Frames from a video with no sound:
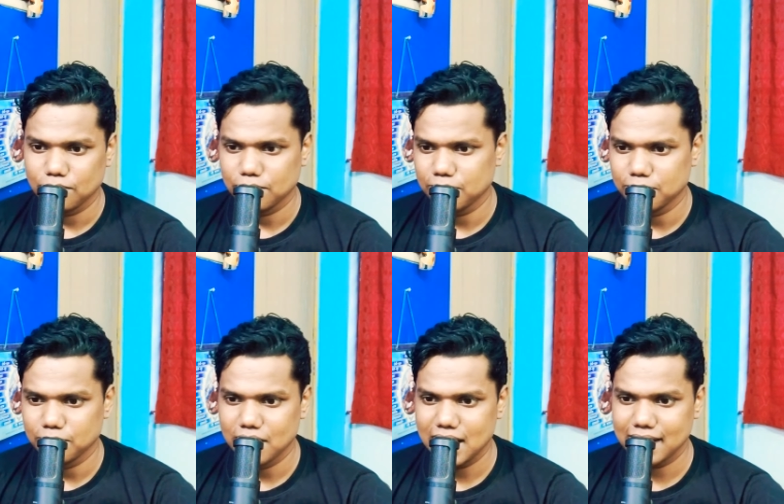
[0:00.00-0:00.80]

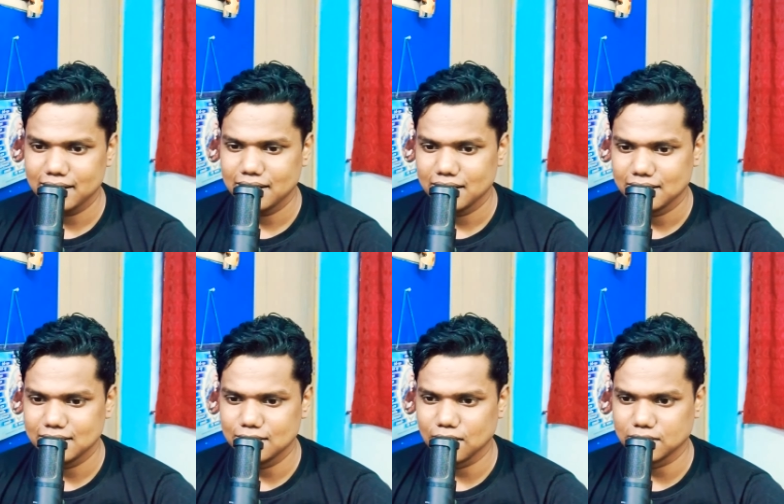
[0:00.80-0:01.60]
Man, this
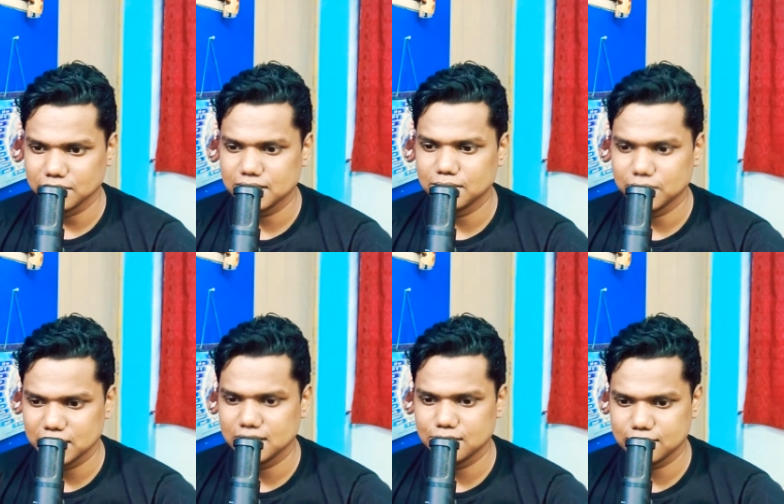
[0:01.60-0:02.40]
is awesome. This is
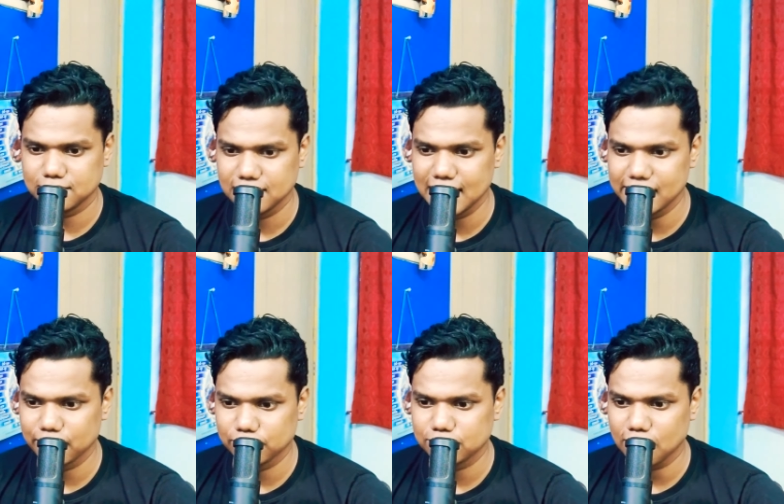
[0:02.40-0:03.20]
this is really
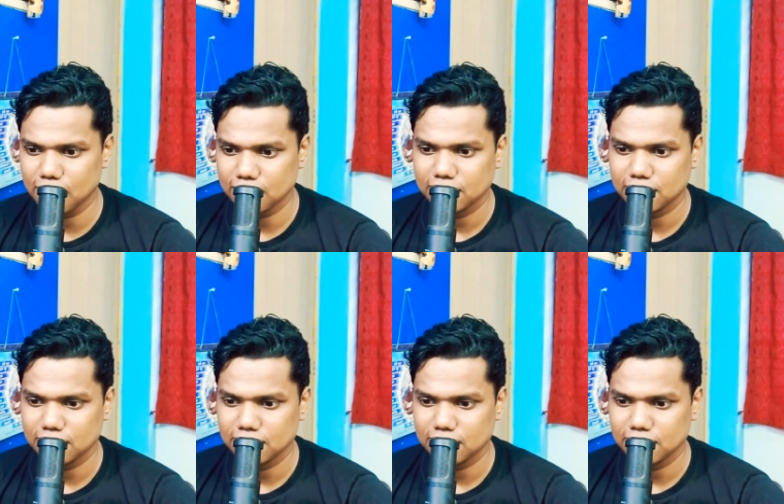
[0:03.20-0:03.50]
good song.